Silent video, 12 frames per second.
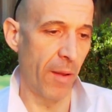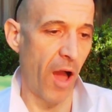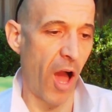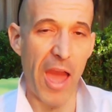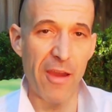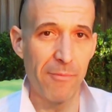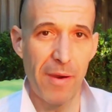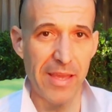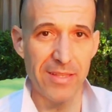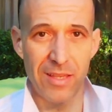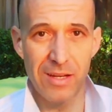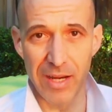I have
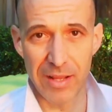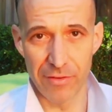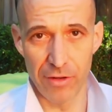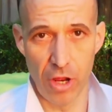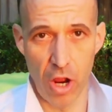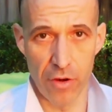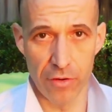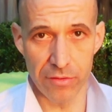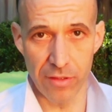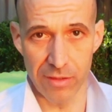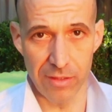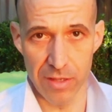mates, they didn't even know
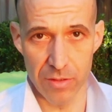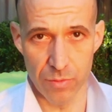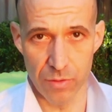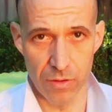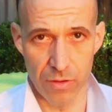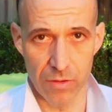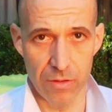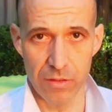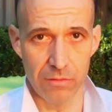that these were